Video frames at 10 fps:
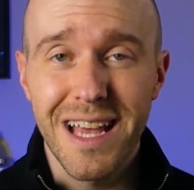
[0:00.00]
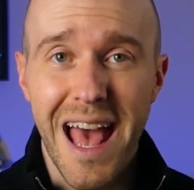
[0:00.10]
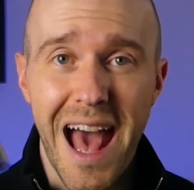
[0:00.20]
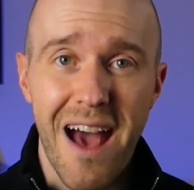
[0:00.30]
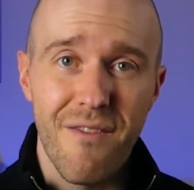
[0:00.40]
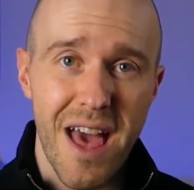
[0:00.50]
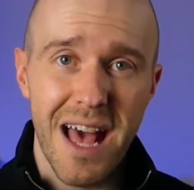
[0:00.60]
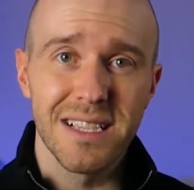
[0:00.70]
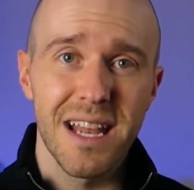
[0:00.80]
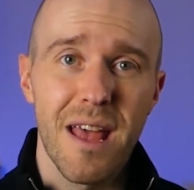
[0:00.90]
to have
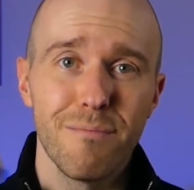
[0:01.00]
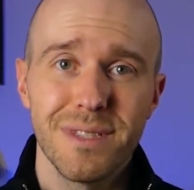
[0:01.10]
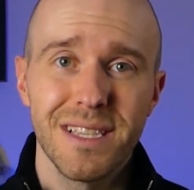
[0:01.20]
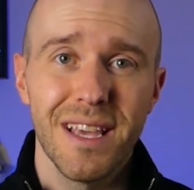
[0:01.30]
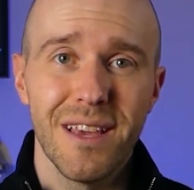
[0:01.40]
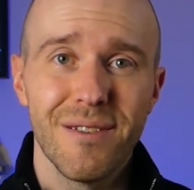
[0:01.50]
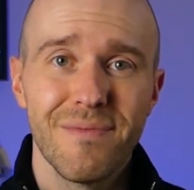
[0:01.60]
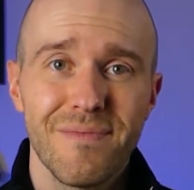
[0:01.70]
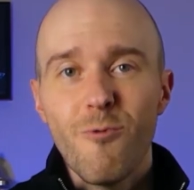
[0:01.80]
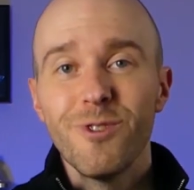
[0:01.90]
as an MC
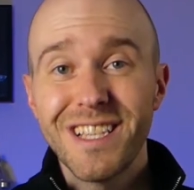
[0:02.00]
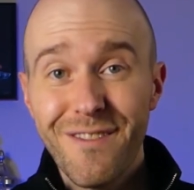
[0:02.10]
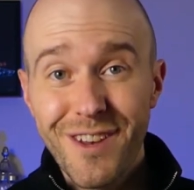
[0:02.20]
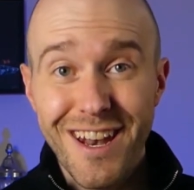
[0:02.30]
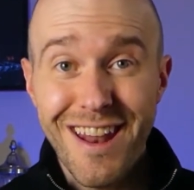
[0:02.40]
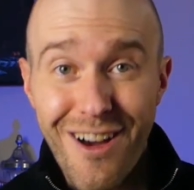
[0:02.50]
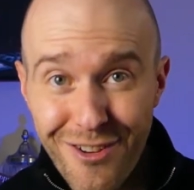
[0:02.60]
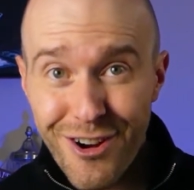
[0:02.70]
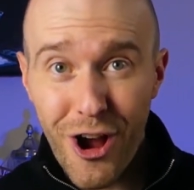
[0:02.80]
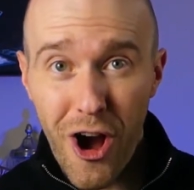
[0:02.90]
received
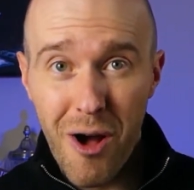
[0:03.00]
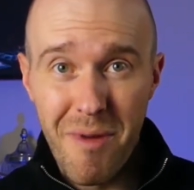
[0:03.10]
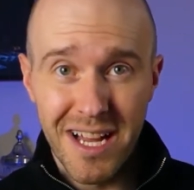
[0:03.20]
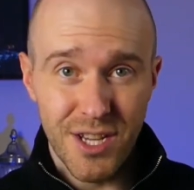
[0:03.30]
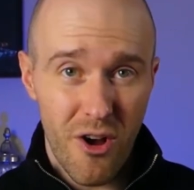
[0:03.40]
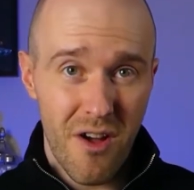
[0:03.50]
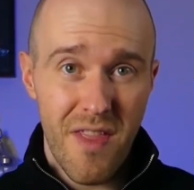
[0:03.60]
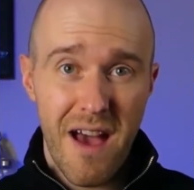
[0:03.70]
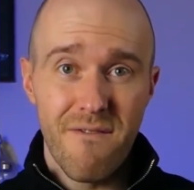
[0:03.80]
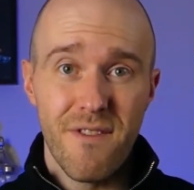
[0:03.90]
another comment on
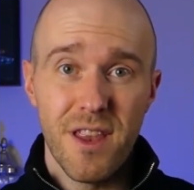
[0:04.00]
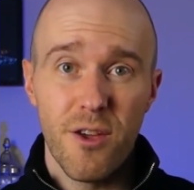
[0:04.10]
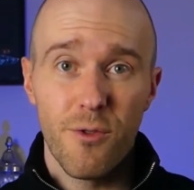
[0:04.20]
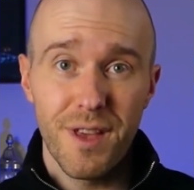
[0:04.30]
that video,